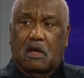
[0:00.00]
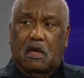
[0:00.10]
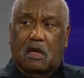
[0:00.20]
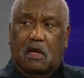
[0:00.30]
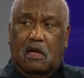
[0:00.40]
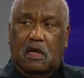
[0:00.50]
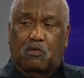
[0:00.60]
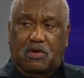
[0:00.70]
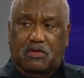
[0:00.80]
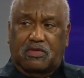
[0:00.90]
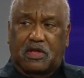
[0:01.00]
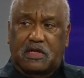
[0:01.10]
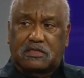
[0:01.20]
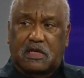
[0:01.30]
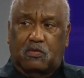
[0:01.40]
and one of the
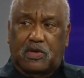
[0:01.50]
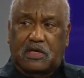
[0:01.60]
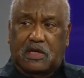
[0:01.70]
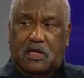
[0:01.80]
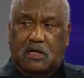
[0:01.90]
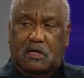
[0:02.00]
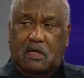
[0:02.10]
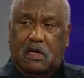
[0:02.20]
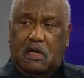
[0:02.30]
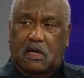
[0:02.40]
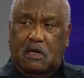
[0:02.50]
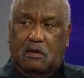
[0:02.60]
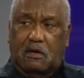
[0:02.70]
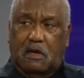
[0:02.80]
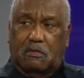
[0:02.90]
things that we did
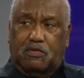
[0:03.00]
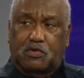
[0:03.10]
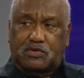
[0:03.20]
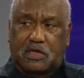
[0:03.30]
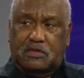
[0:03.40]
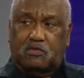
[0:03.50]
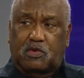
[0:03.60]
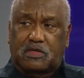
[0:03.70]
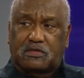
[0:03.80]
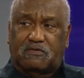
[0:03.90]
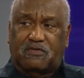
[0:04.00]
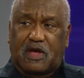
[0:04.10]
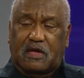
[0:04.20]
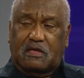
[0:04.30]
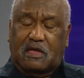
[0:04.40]
protest was the
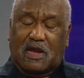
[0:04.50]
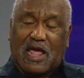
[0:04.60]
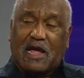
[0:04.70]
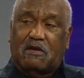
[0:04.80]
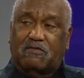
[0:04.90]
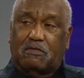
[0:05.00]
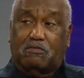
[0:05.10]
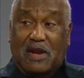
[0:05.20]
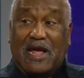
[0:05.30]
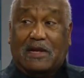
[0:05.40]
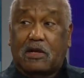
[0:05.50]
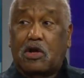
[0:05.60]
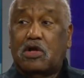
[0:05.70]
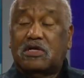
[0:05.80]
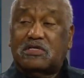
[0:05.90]
fact the lack of a black
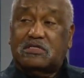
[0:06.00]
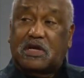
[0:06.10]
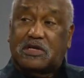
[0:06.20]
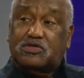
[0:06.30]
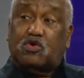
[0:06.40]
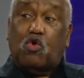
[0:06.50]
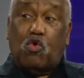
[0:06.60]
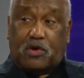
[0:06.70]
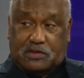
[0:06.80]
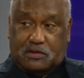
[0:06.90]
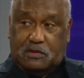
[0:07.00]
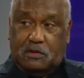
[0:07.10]
Studies course.